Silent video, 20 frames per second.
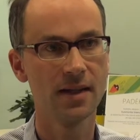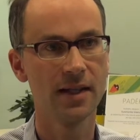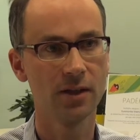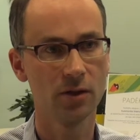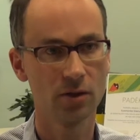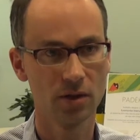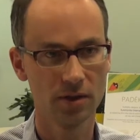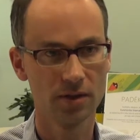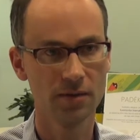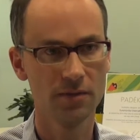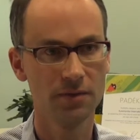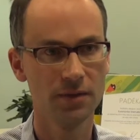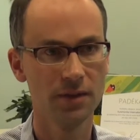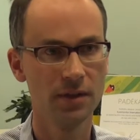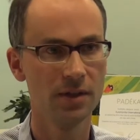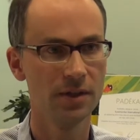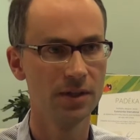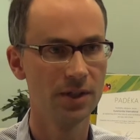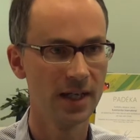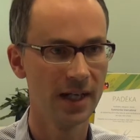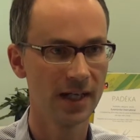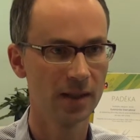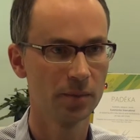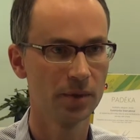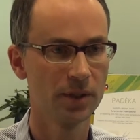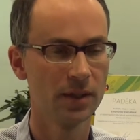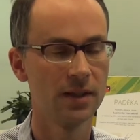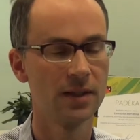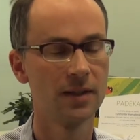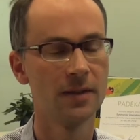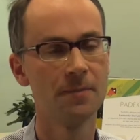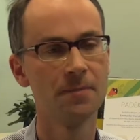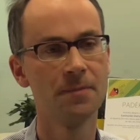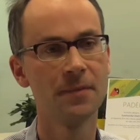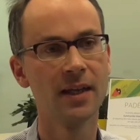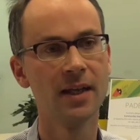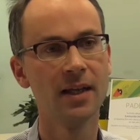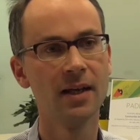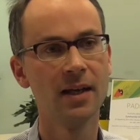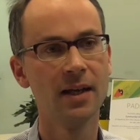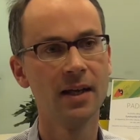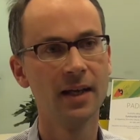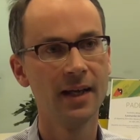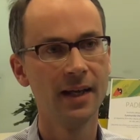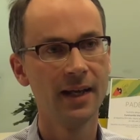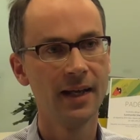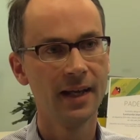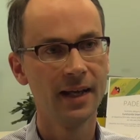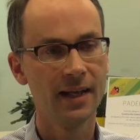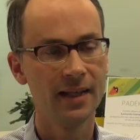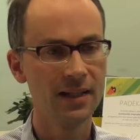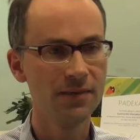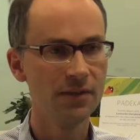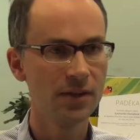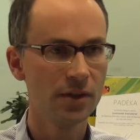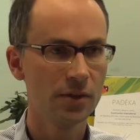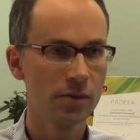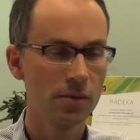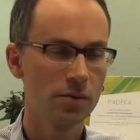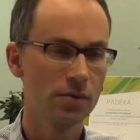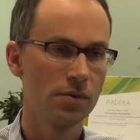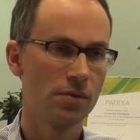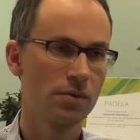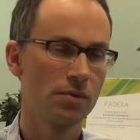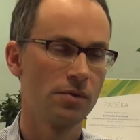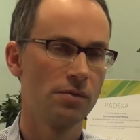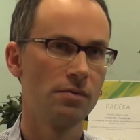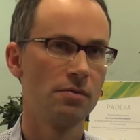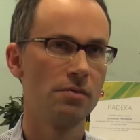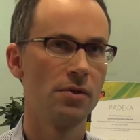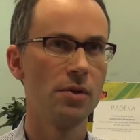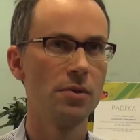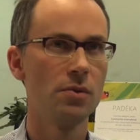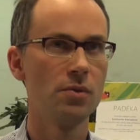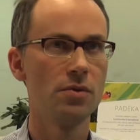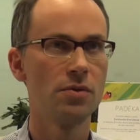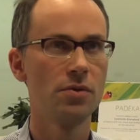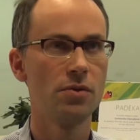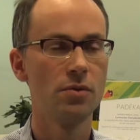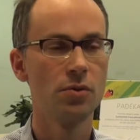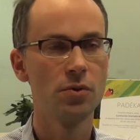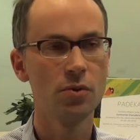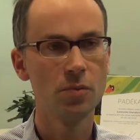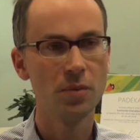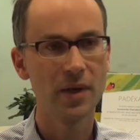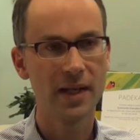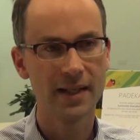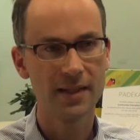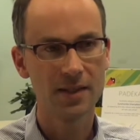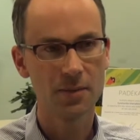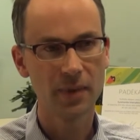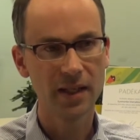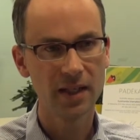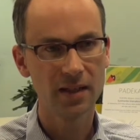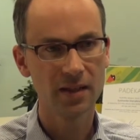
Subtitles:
like Cottonfield and Jackpot. And even those 2 brands may